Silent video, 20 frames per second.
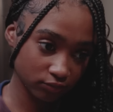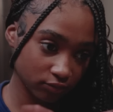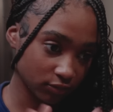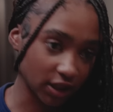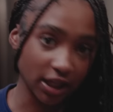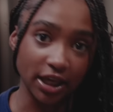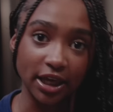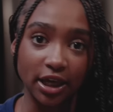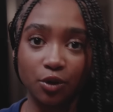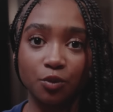
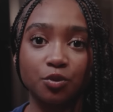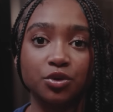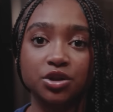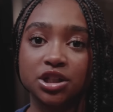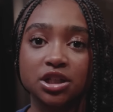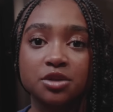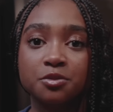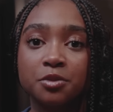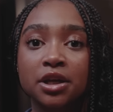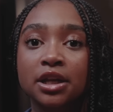thing would
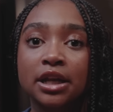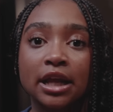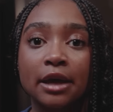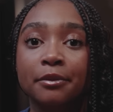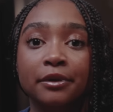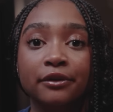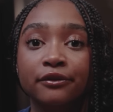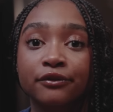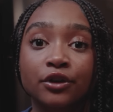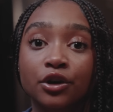just be an
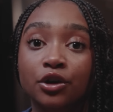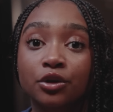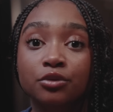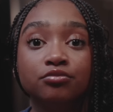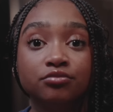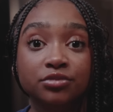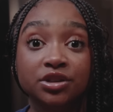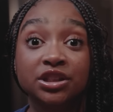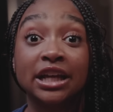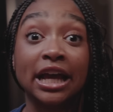epic fail.
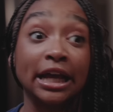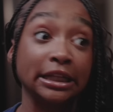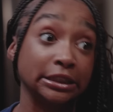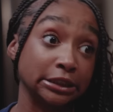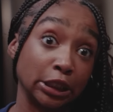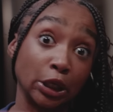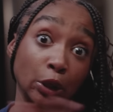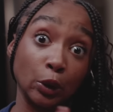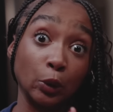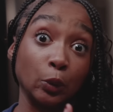She had to go.